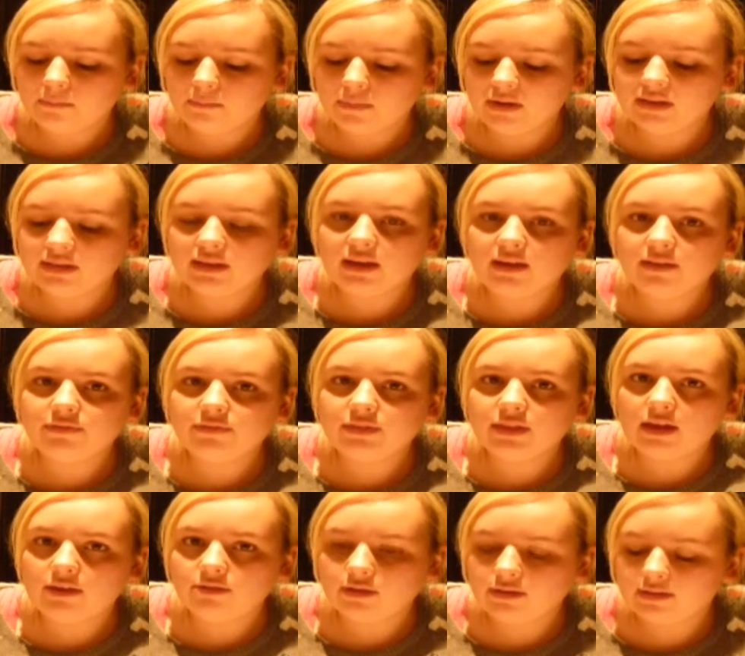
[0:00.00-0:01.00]
but if
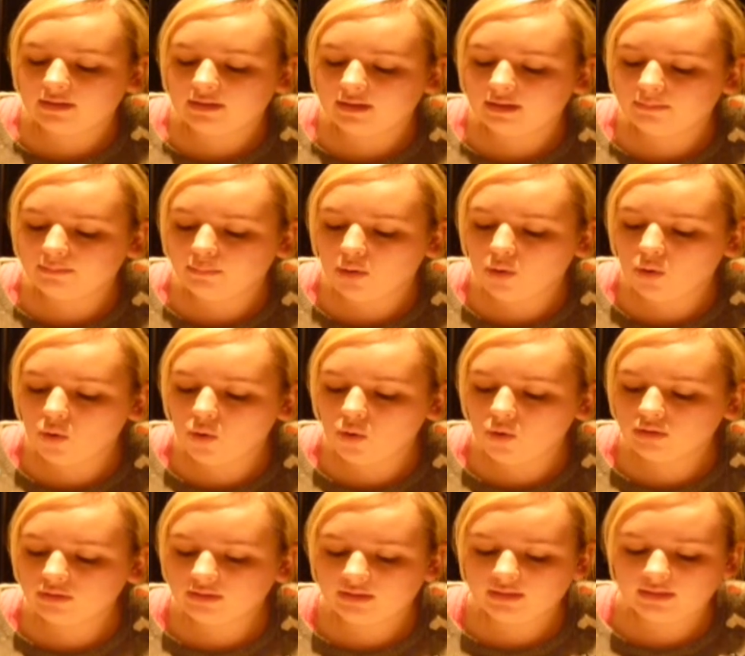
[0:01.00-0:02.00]
there is an
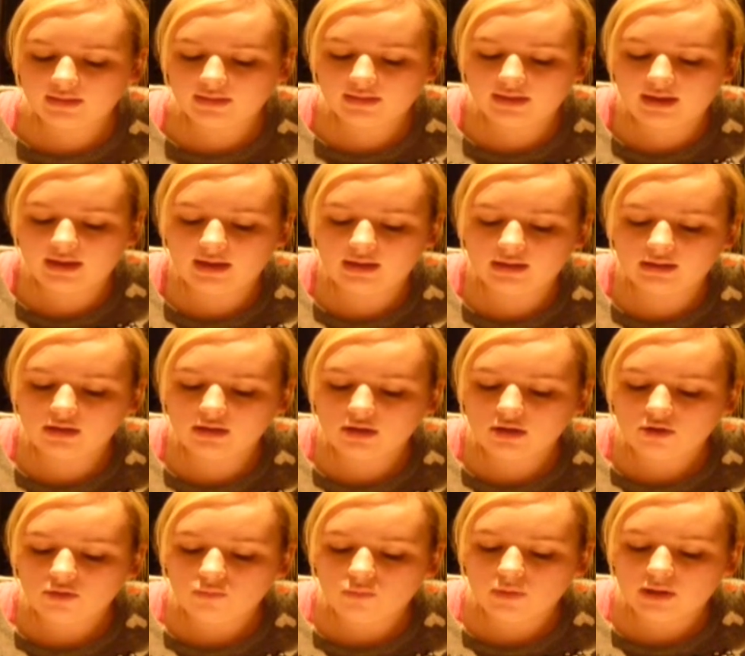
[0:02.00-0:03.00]
important scene
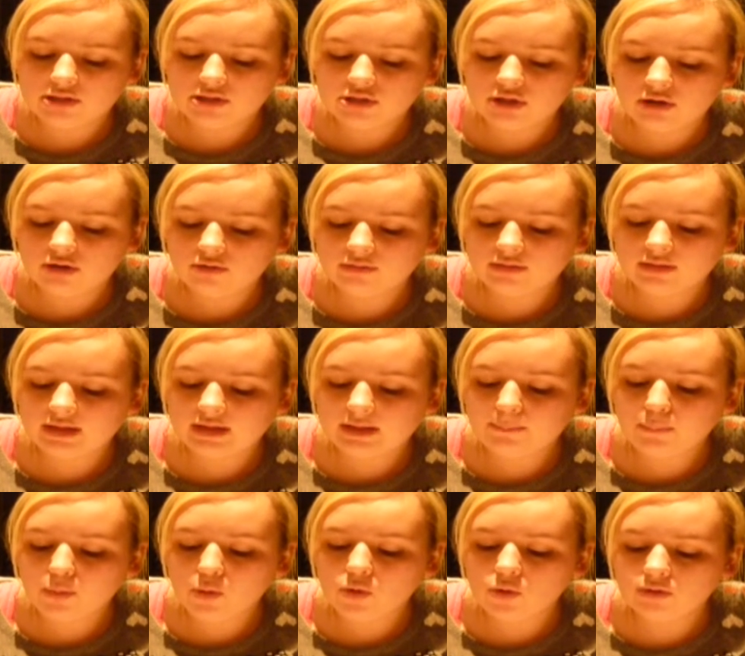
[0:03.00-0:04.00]
which holds an
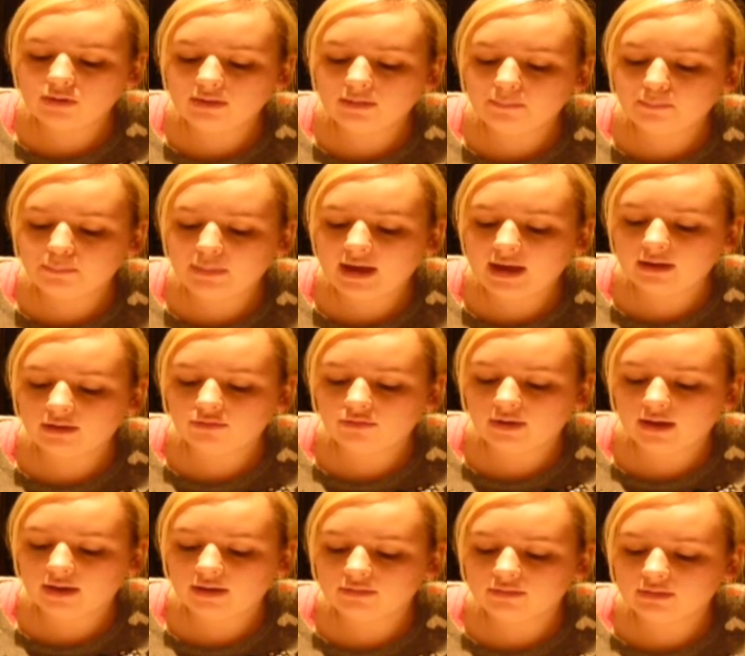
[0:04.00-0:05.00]
important
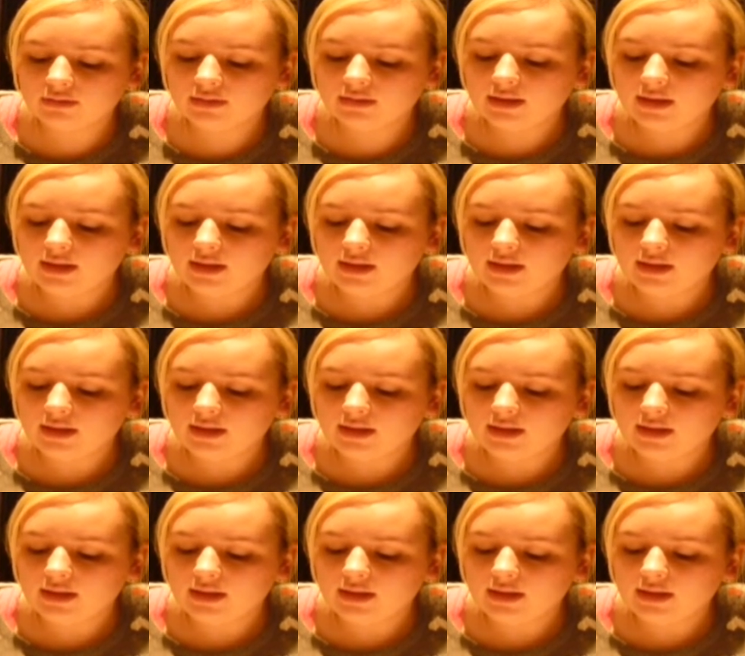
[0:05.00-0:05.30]
background,